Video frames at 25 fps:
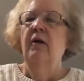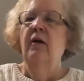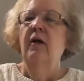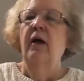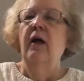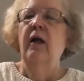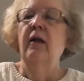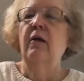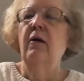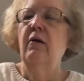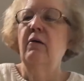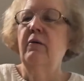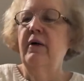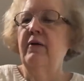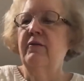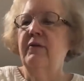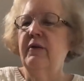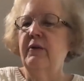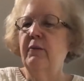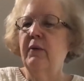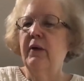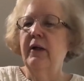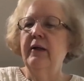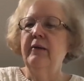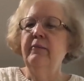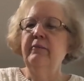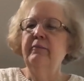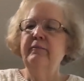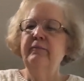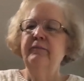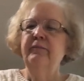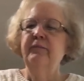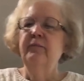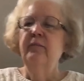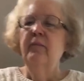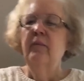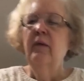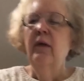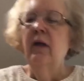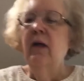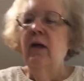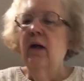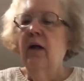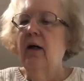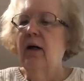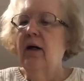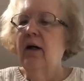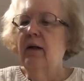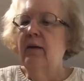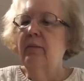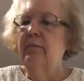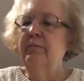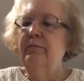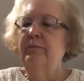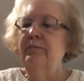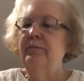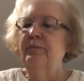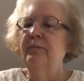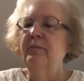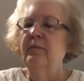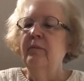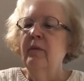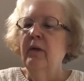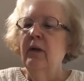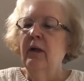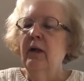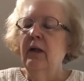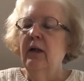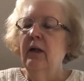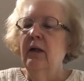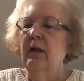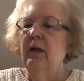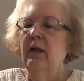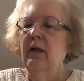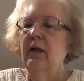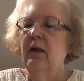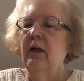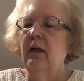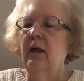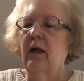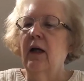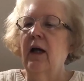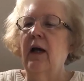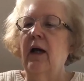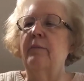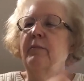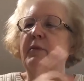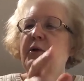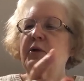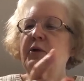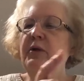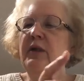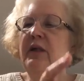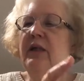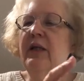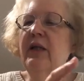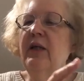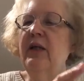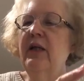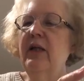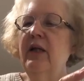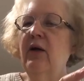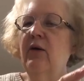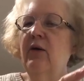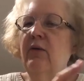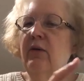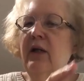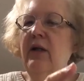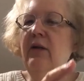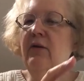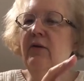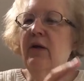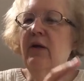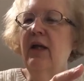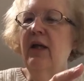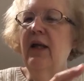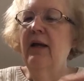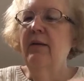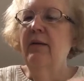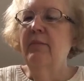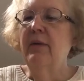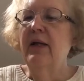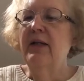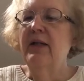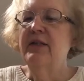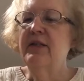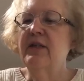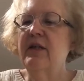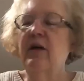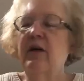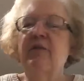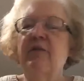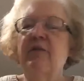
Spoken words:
Hello, everyone. I'm currently only looking at myself,